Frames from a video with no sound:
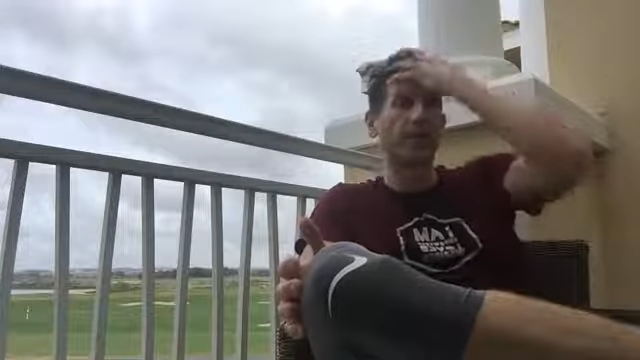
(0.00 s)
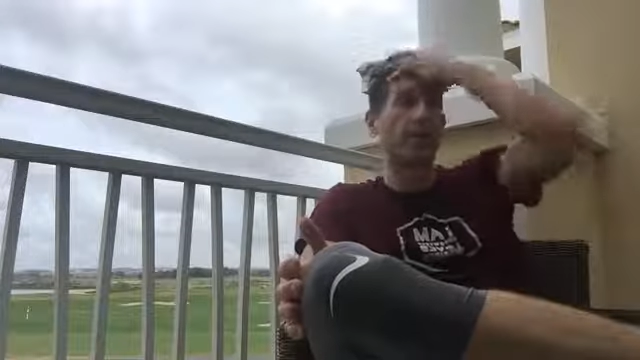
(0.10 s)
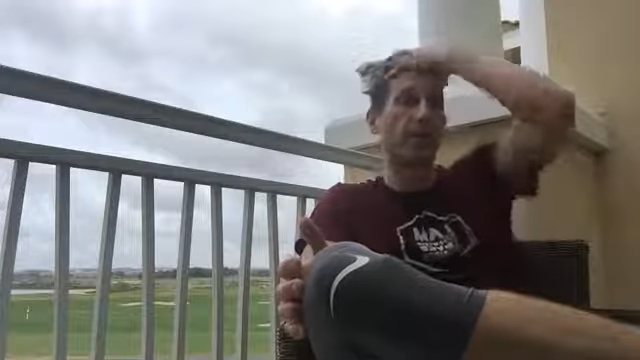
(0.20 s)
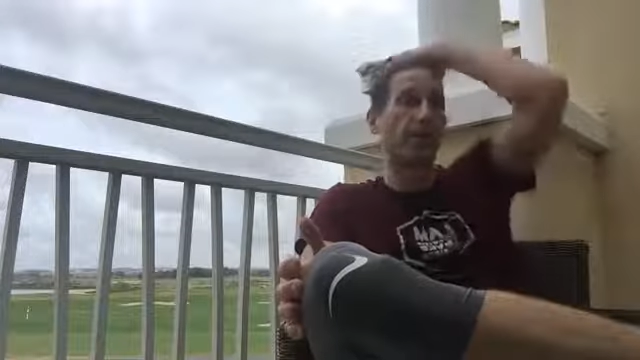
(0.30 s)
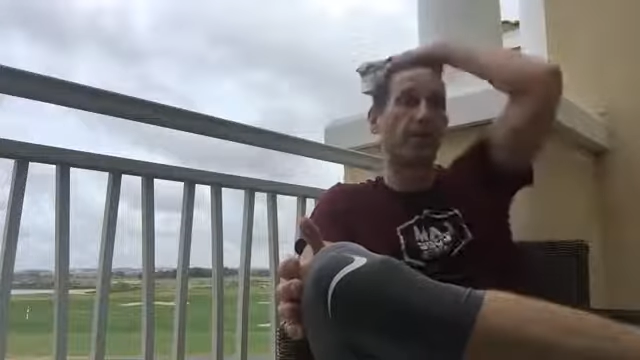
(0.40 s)

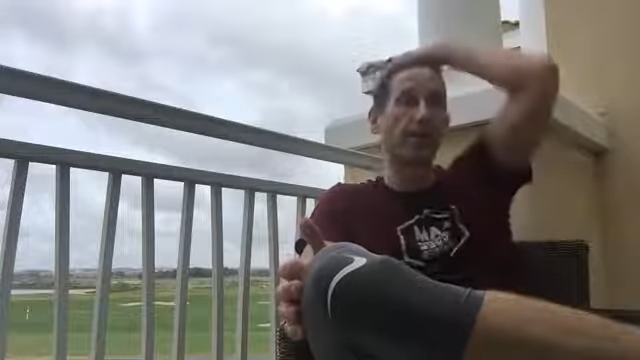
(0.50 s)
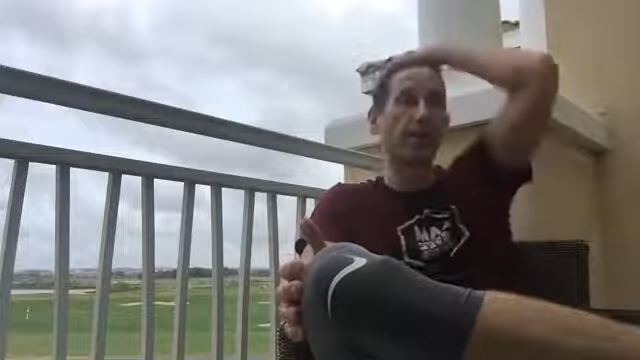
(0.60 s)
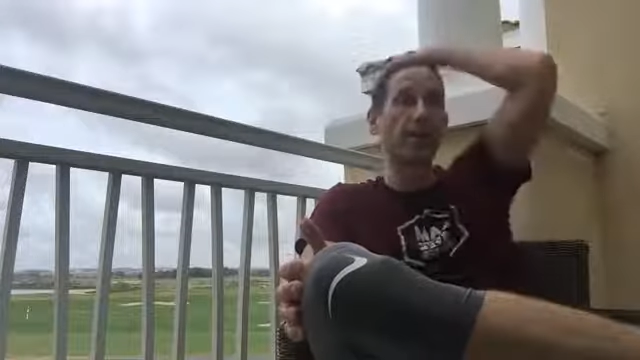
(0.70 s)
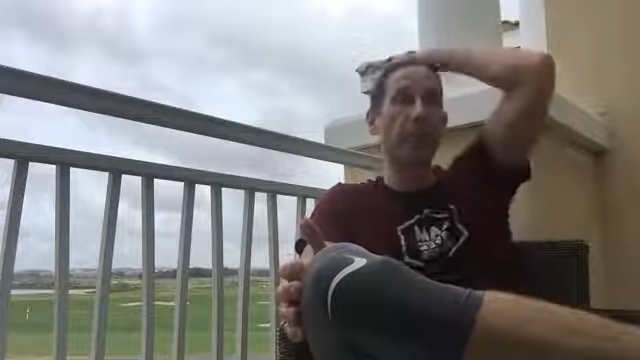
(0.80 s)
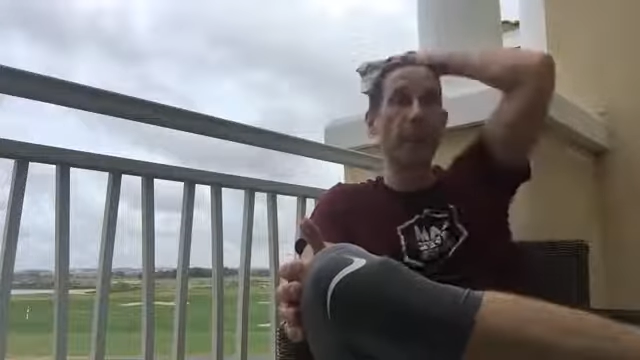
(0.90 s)
There are love
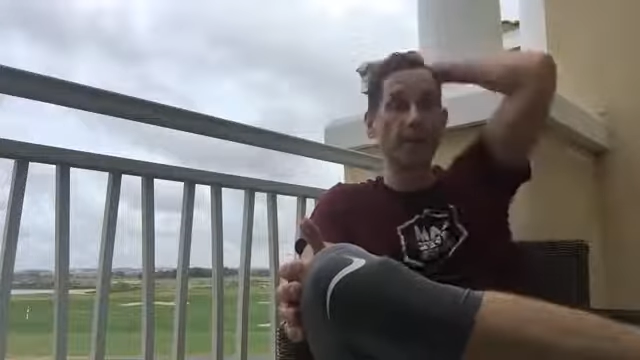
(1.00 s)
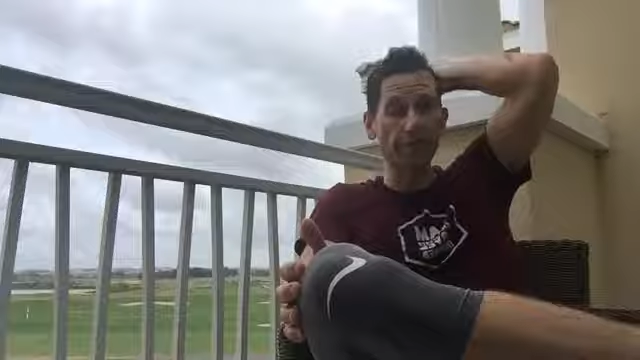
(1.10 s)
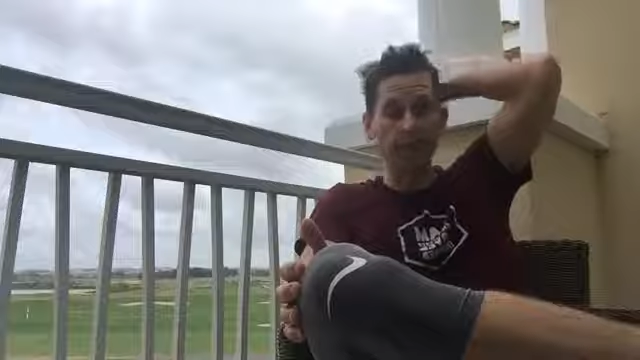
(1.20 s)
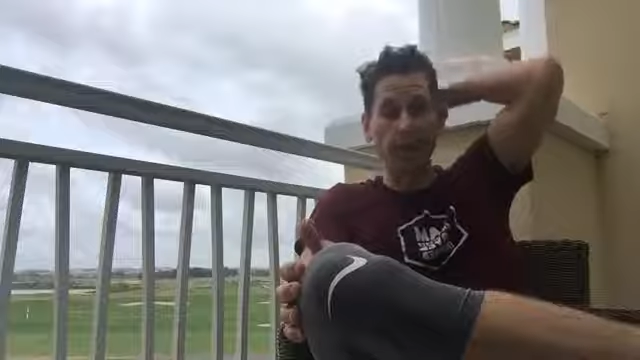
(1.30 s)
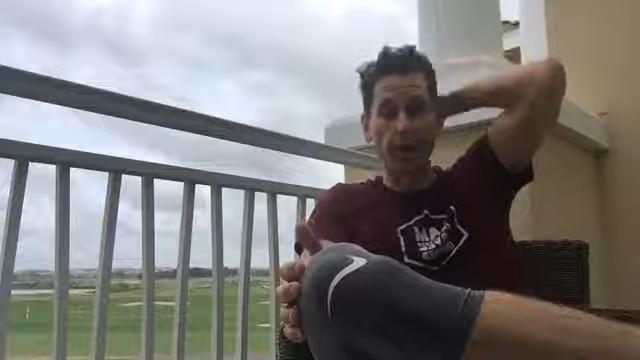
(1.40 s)
bugs
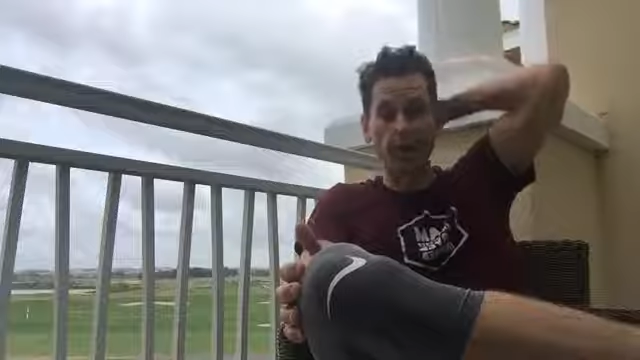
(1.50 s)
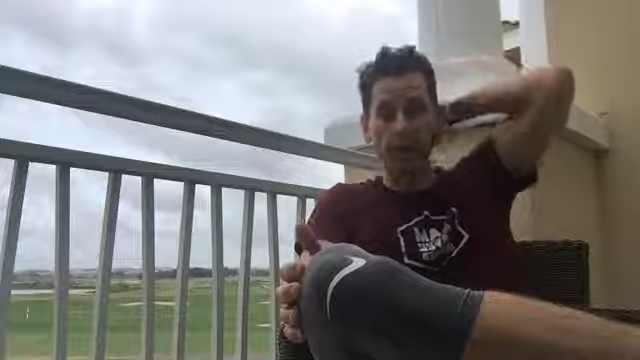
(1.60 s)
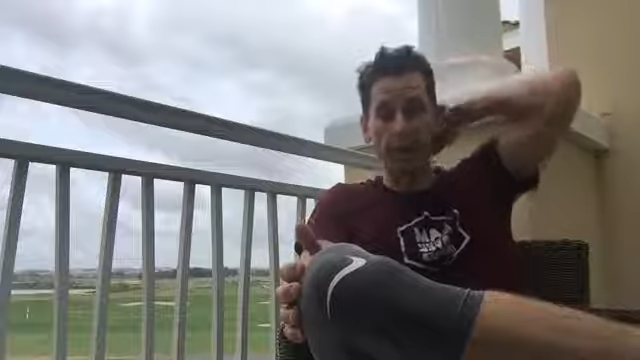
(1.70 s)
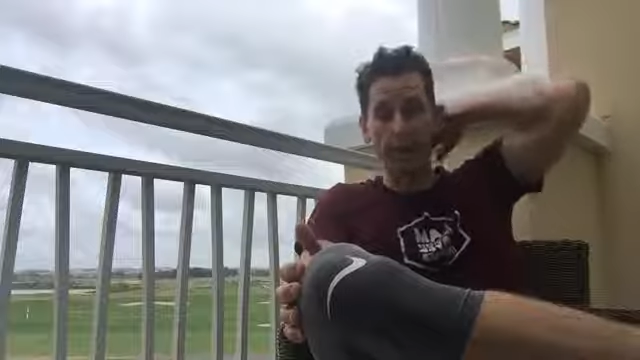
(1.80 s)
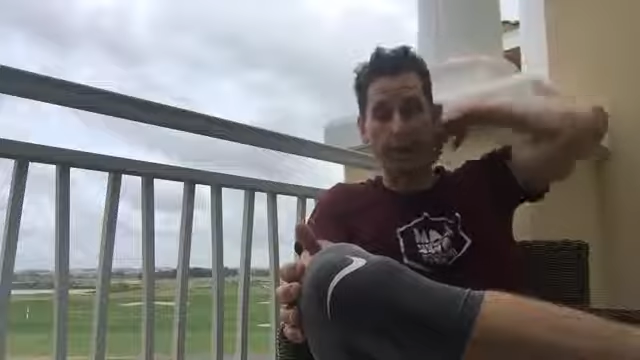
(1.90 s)
everywhere
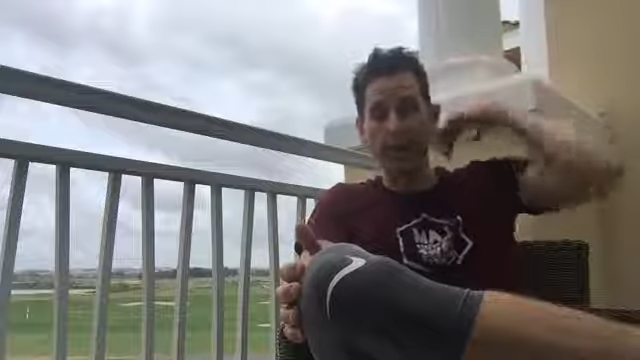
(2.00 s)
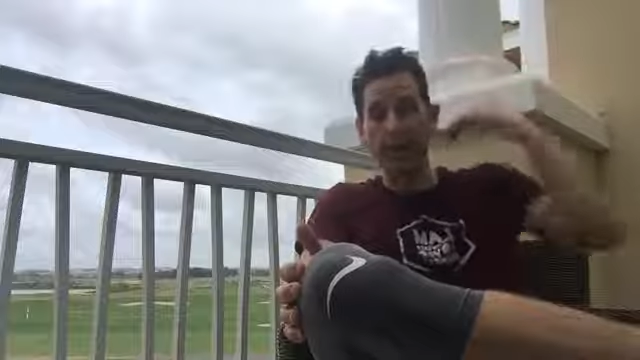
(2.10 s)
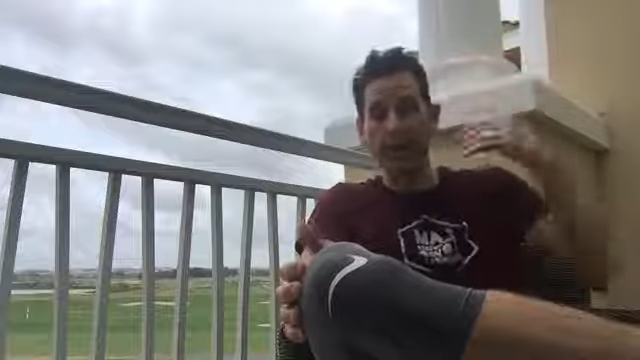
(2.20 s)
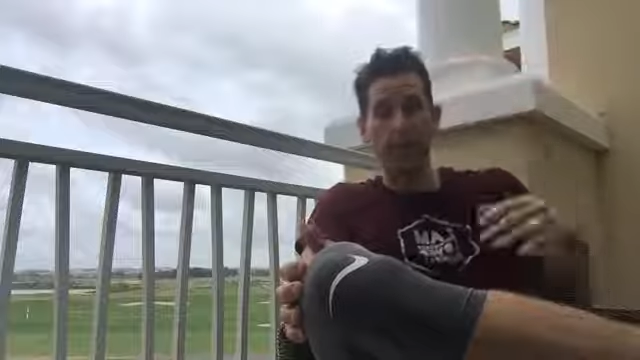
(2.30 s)
right here, right now,